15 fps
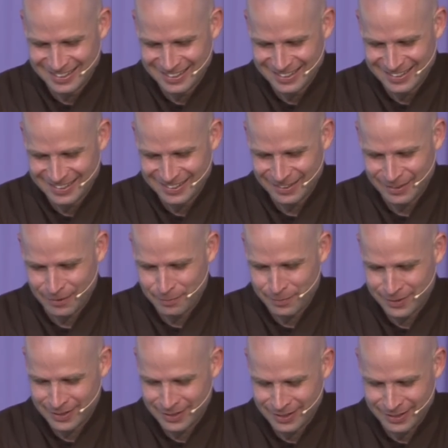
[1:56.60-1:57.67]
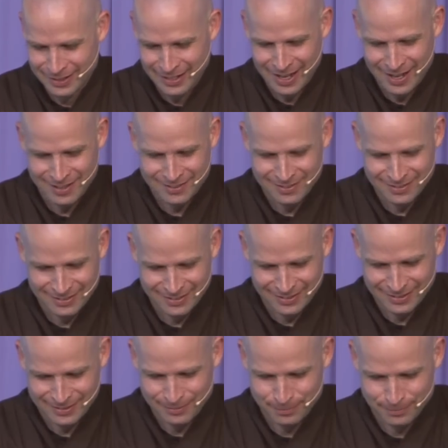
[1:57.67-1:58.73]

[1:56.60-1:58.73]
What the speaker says: So I've been asked to